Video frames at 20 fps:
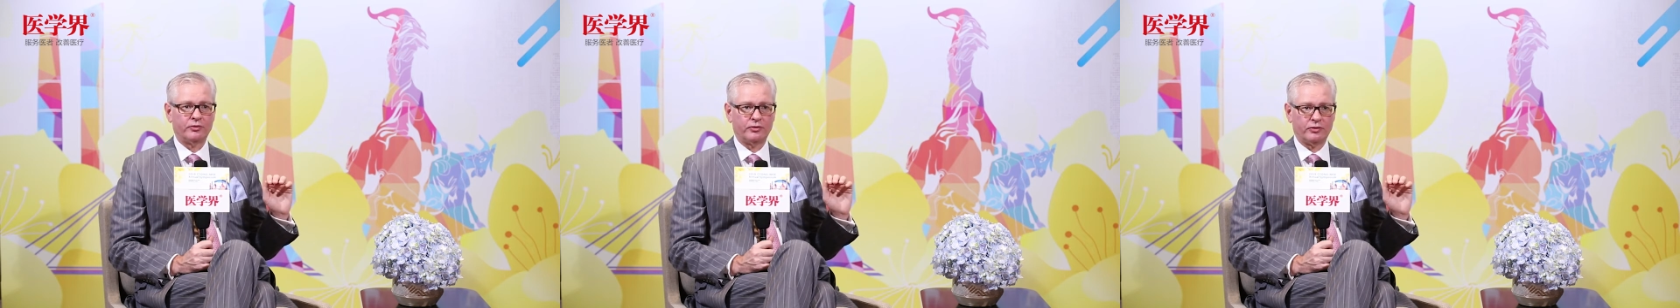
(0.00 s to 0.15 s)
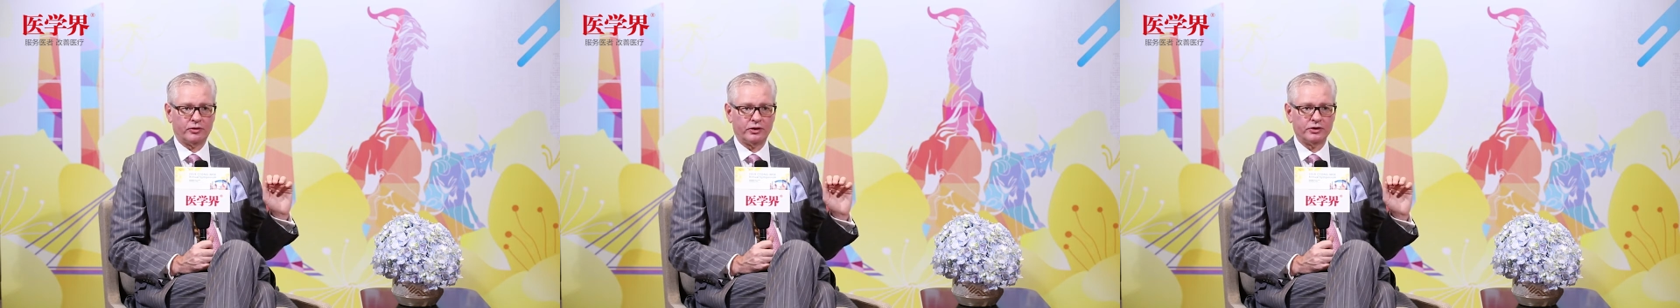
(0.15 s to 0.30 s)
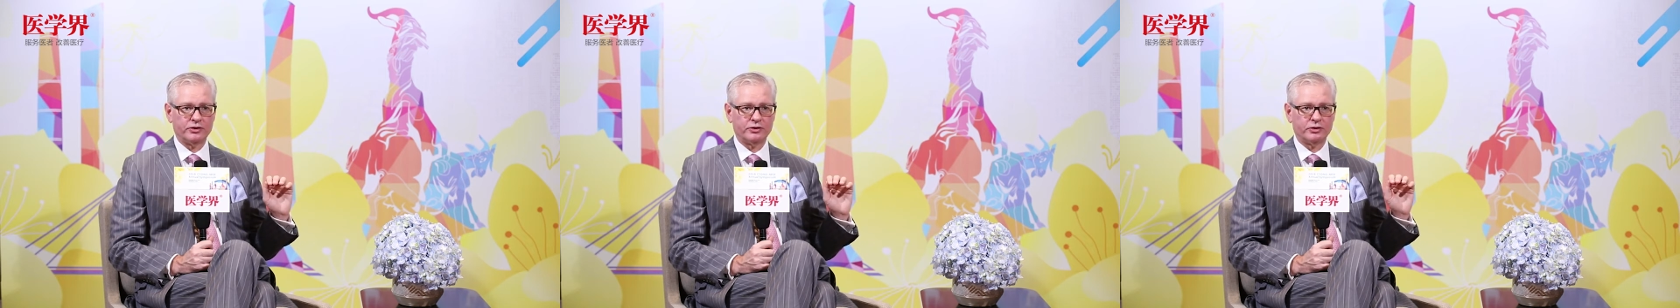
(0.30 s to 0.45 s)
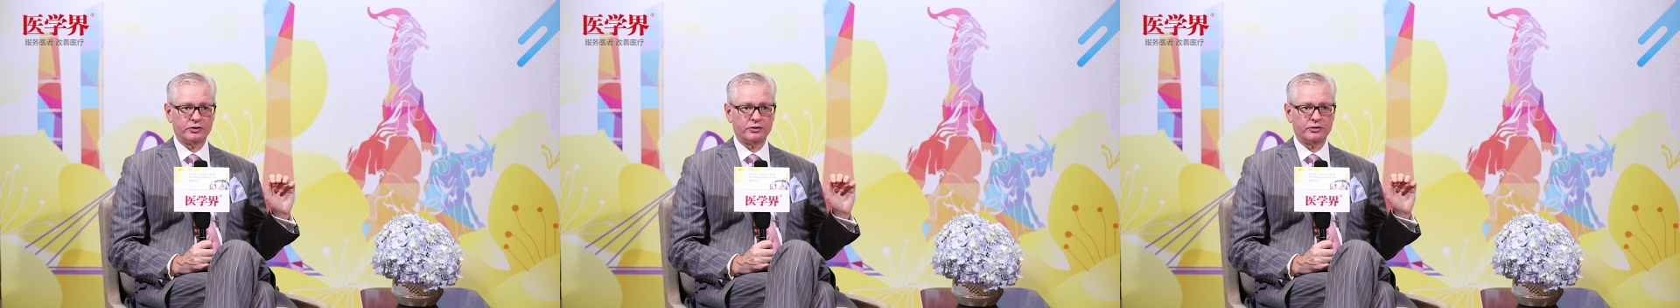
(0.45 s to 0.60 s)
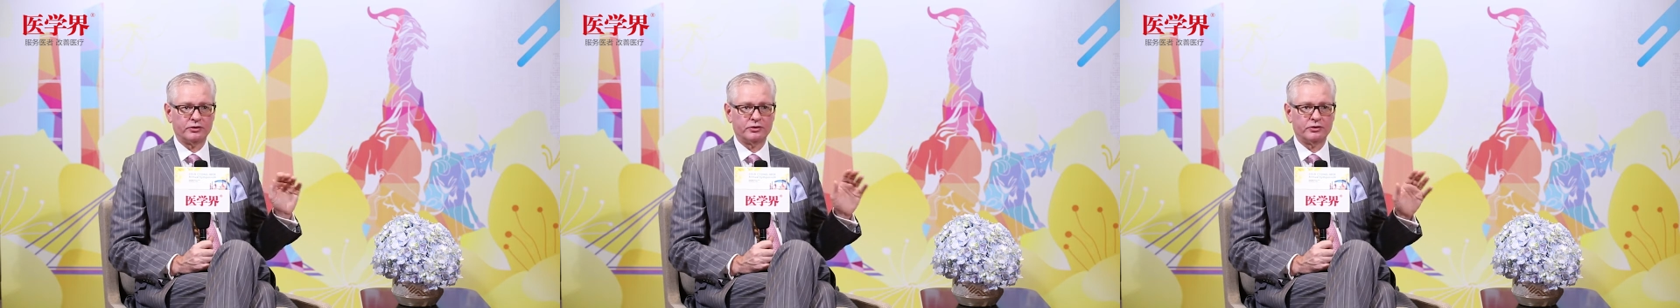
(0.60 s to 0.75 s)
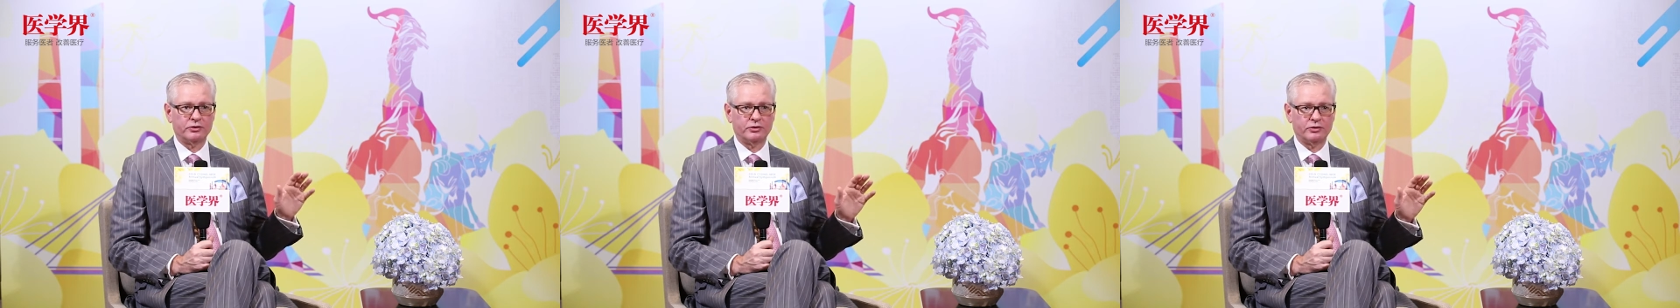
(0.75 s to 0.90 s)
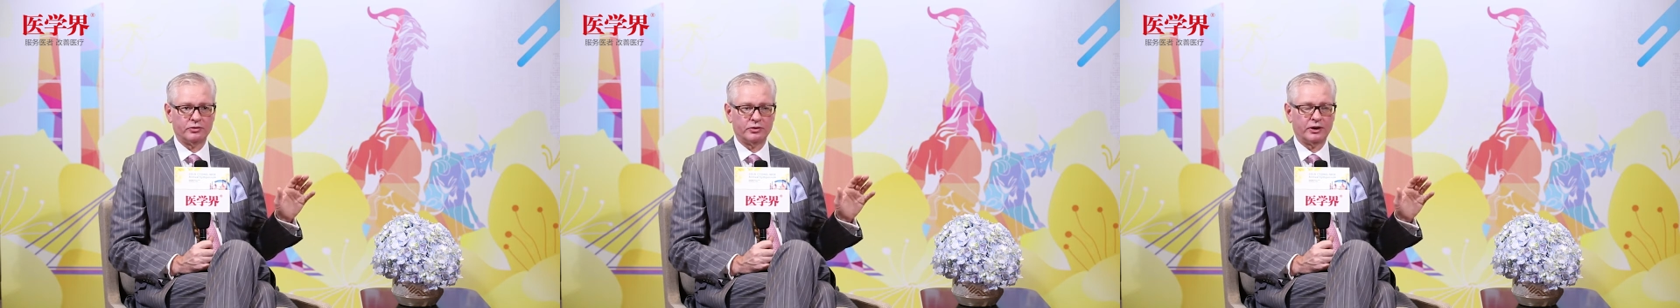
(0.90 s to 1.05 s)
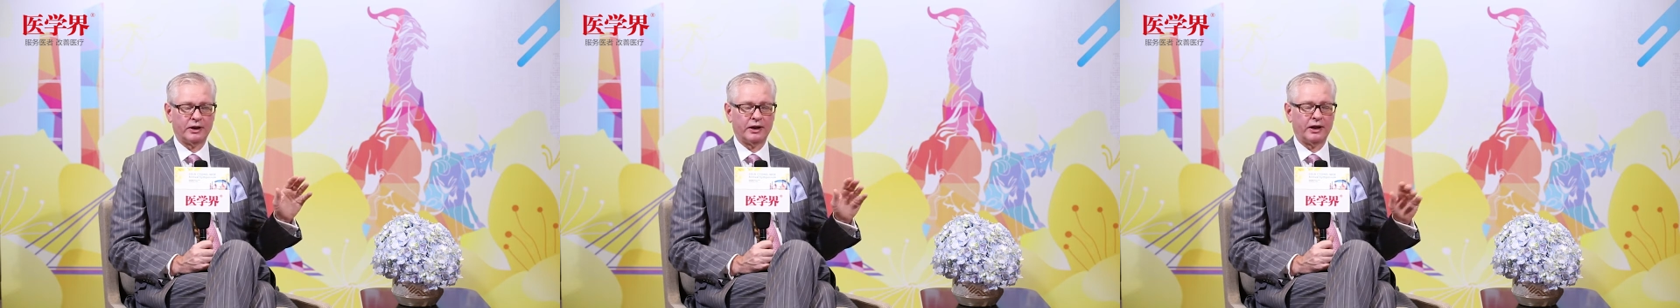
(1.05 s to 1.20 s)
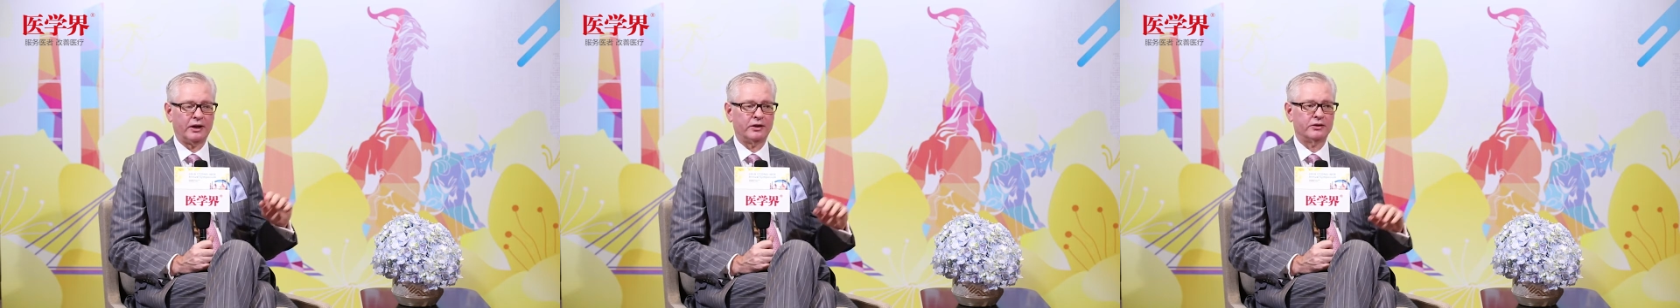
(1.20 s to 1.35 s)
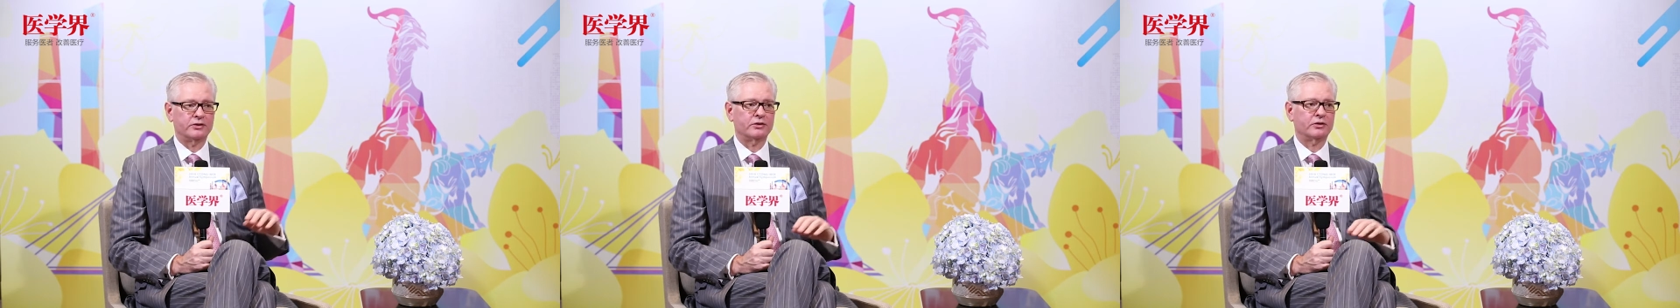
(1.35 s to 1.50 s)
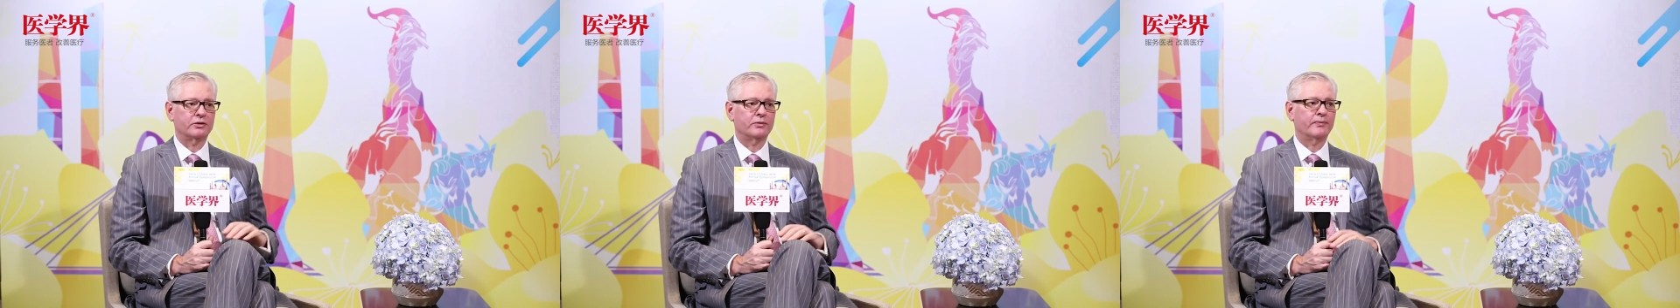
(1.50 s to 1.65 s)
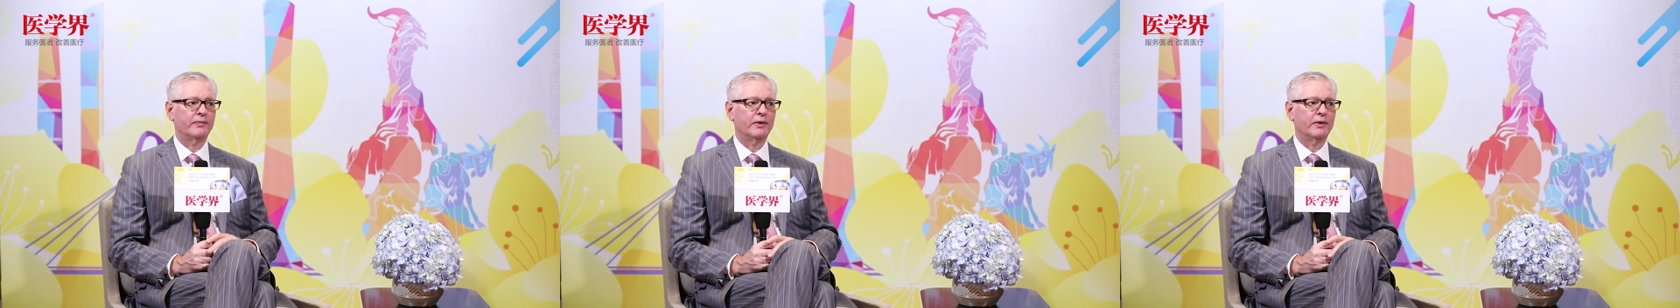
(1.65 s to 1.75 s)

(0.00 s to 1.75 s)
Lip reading: for instance, to a cancer.